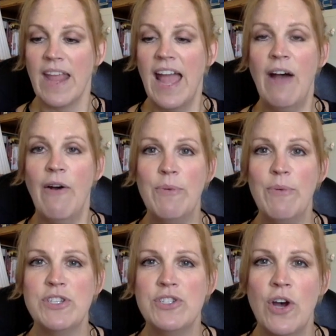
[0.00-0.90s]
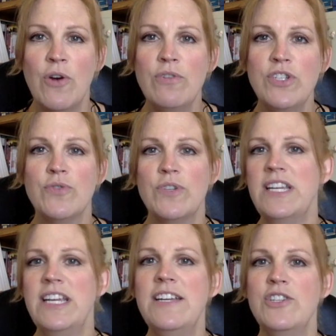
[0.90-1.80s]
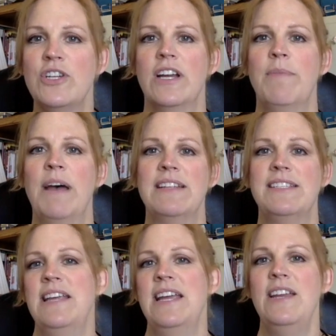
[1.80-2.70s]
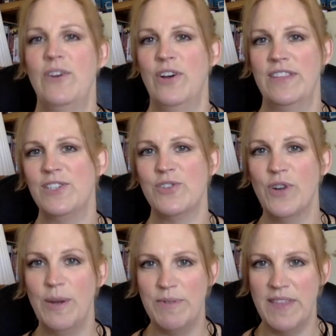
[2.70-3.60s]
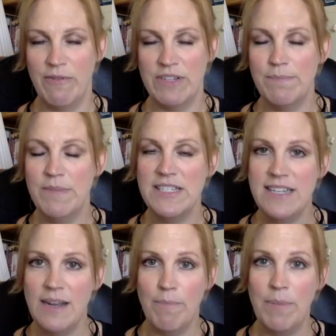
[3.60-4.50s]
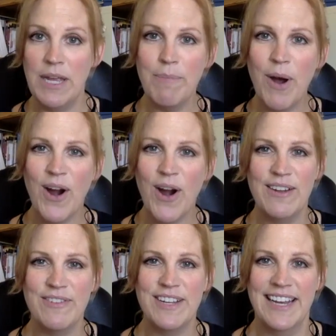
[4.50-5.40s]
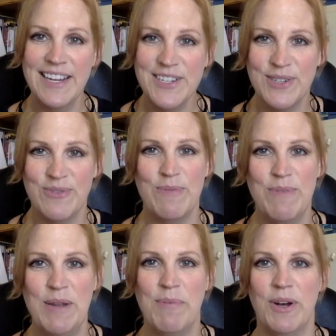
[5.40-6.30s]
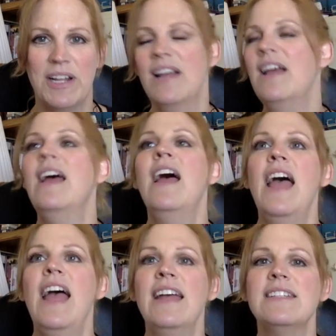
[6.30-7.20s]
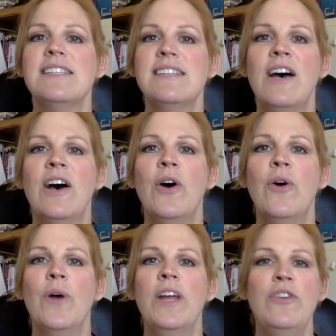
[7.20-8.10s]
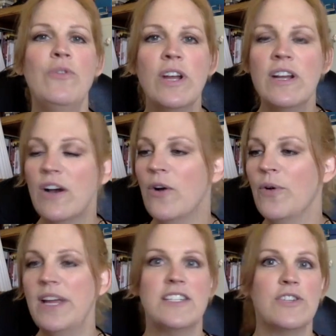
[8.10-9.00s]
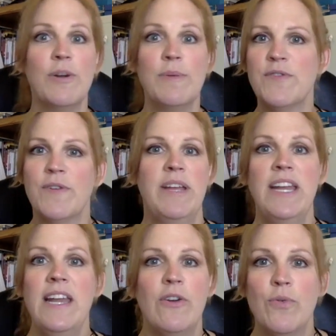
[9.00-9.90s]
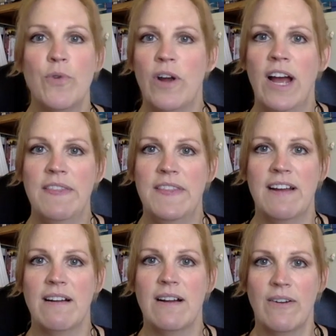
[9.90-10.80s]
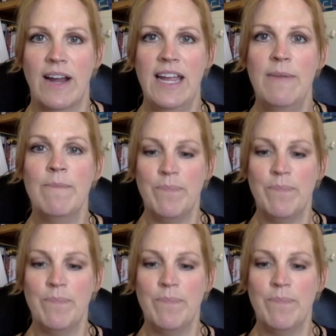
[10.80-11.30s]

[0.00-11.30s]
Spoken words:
how I was so strategic about staying on the script that I was missing a big part of connection with people. And so you can go get scripts from any guru out there, right?